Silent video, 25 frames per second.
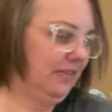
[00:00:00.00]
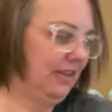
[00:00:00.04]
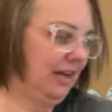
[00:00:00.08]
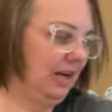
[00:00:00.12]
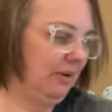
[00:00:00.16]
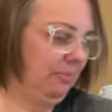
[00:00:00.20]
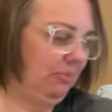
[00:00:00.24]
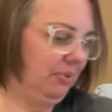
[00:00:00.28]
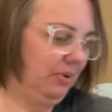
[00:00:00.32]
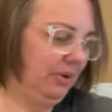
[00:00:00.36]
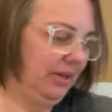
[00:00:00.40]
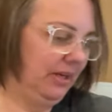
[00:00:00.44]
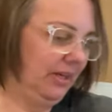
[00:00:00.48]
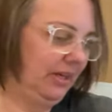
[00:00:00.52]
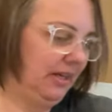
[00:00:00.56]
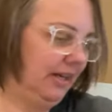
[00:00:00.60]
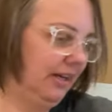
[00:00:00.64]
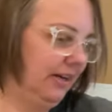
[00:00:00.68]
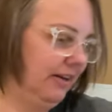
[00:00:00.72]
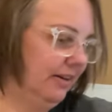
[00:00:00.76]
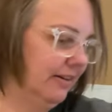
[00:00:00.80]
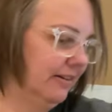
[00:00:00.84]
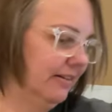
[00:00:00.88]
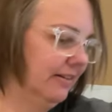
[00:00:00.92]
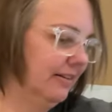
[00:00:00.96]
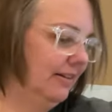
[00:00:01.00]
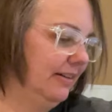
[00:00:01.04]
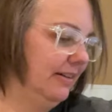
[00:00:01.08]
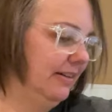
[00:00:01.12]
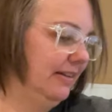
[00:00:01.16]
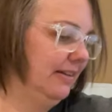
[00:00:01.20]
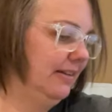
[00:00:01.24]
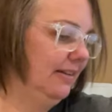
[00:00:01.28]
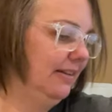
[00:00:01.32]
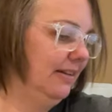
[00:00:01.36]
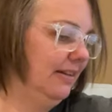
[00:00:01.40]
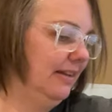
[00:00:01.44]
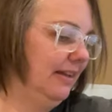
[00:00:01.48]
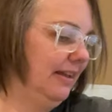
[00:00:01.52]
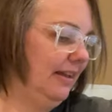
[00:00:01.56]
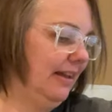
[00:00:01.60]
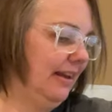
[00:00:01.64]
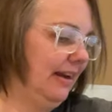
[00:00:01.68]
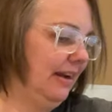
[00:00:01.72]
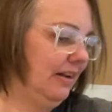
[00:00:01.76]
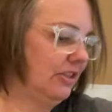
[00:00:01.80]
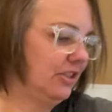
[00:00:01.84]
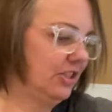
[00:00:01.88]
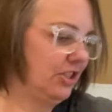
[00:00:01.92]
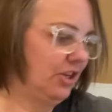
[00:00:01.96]
that I put in here,
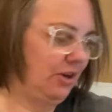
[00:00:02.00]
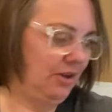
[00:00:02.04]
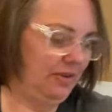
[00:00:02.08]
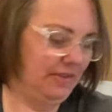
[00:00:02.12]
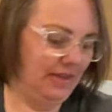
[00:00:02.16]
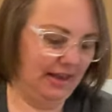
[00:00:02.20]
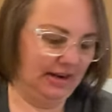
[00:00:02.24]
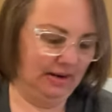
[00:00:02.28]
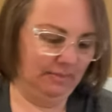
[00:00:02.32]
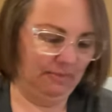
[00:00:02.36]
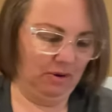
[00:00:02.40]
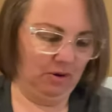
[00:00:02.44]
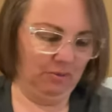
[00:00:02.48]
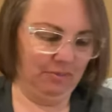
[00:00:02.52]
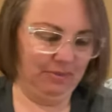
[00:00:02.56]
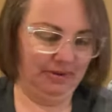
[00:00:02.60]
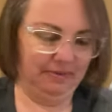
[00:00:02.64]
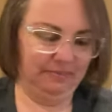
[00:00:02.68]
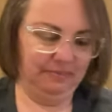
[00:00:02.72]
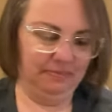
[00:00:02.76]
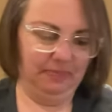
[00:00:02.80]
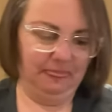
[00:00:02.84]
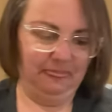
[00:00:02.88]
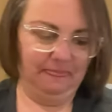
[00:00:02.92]
and I'll show you that in a moment.